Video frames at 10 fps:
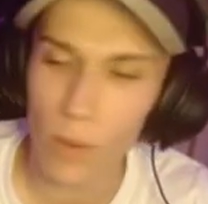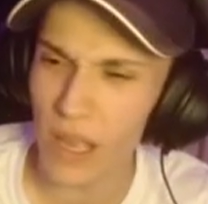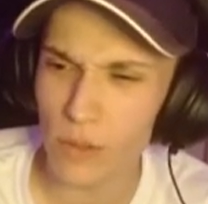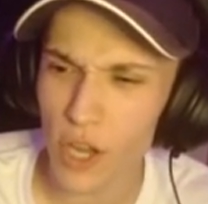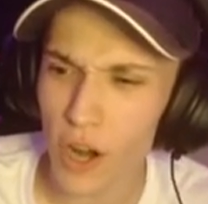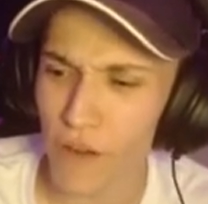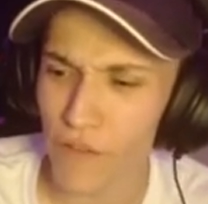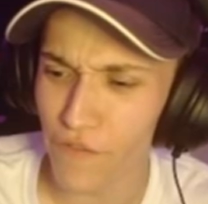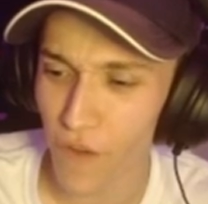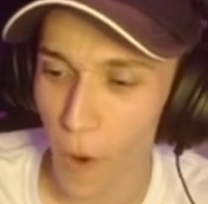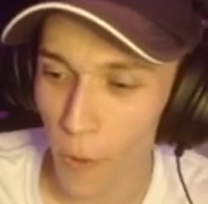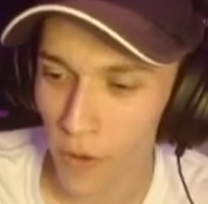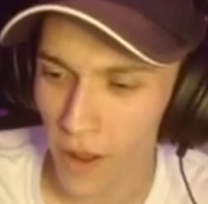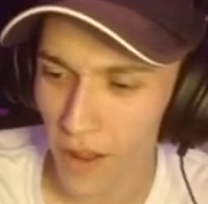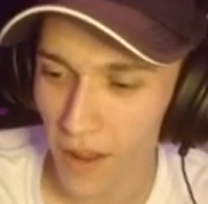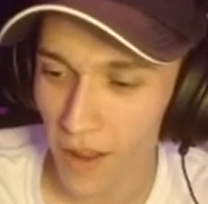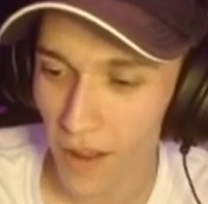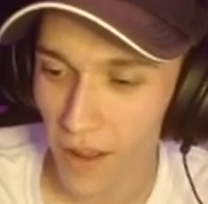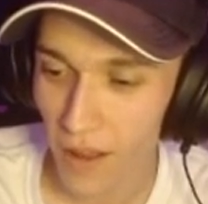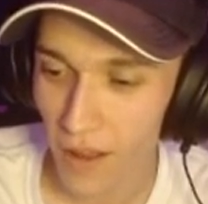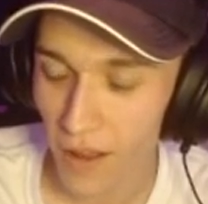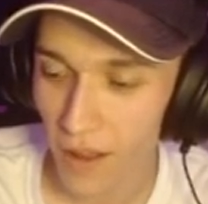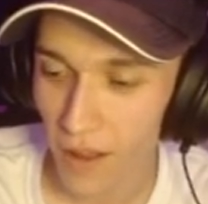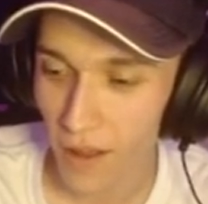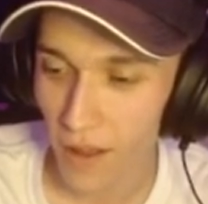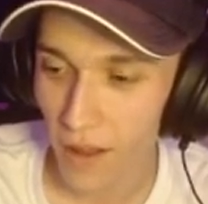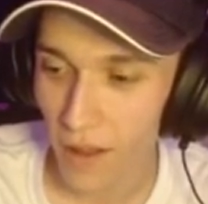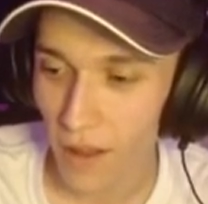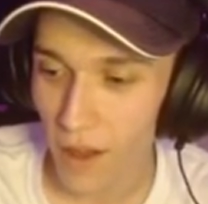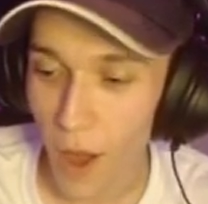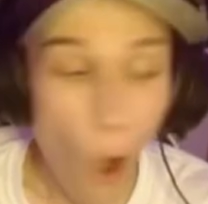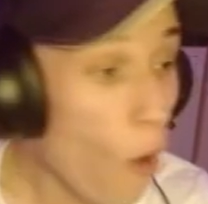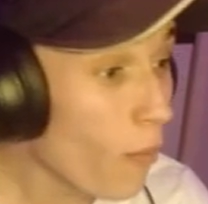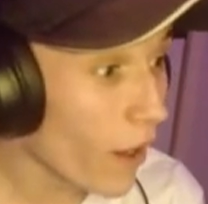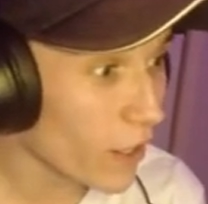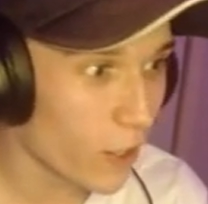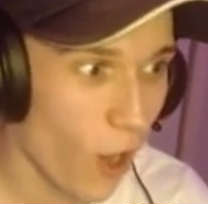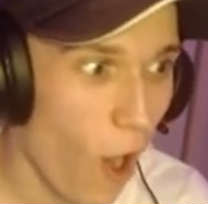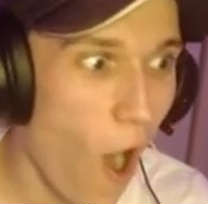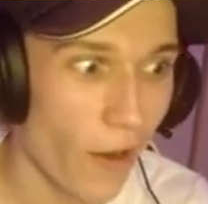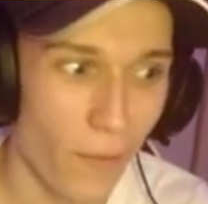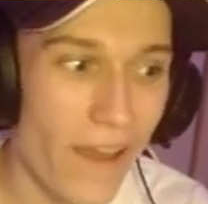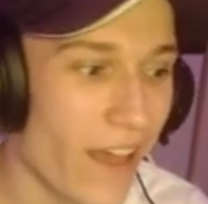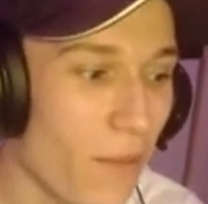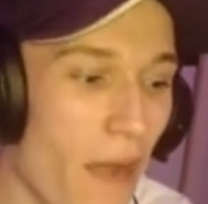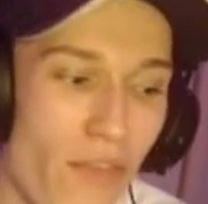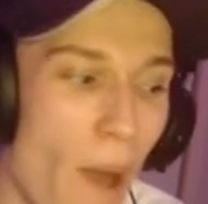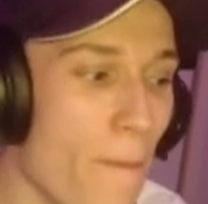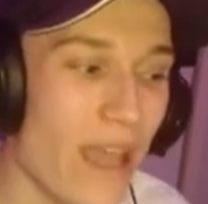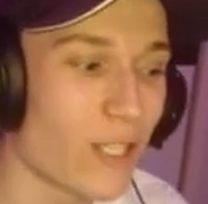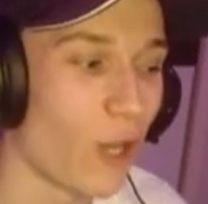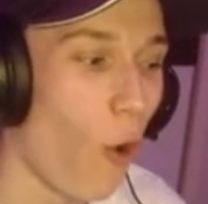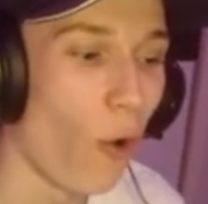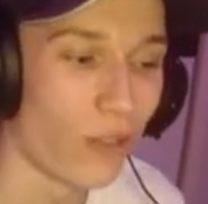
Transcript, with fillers: it was done on a phone? Yeah. Oh, my God. Wait, that makes it all